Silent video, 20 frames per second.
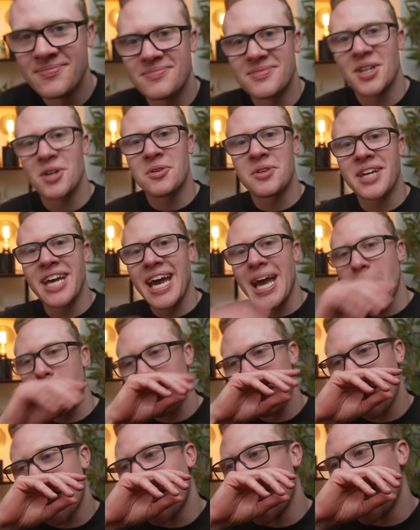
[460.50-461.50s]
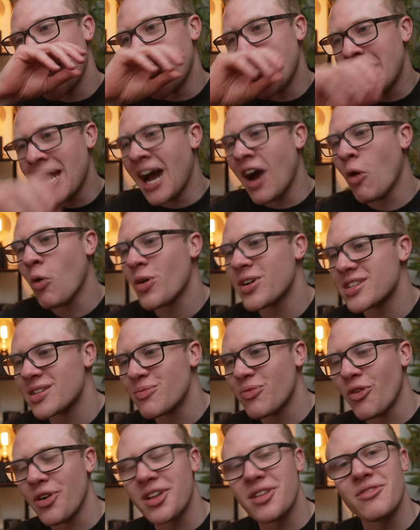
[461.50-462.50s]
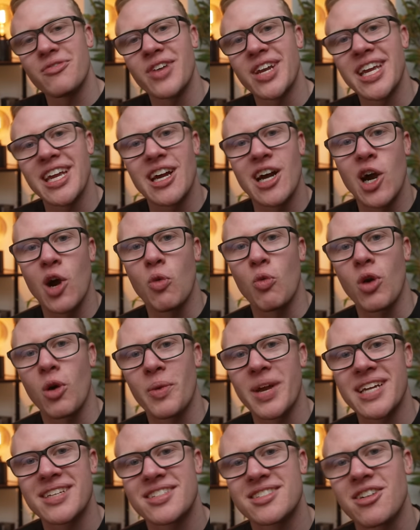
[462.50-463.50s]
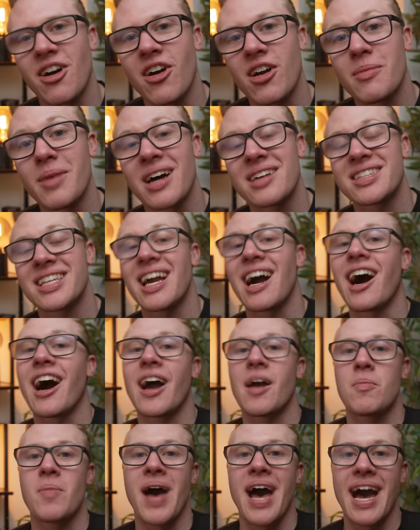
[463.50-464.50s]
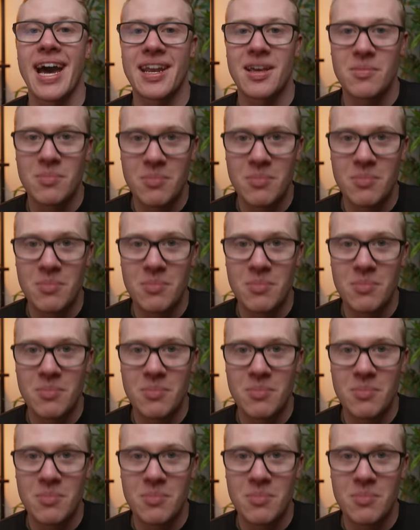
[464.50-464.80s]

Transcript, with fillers: Okay, now we're at the point of the video where we get to talk about the iPad